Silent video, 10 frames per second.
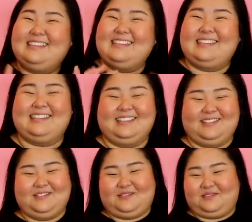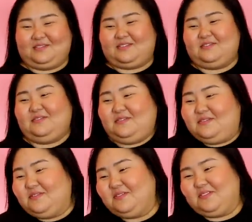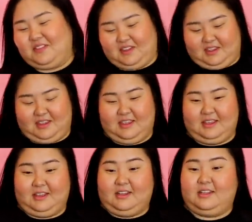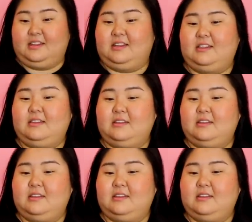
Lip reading: (not speaking)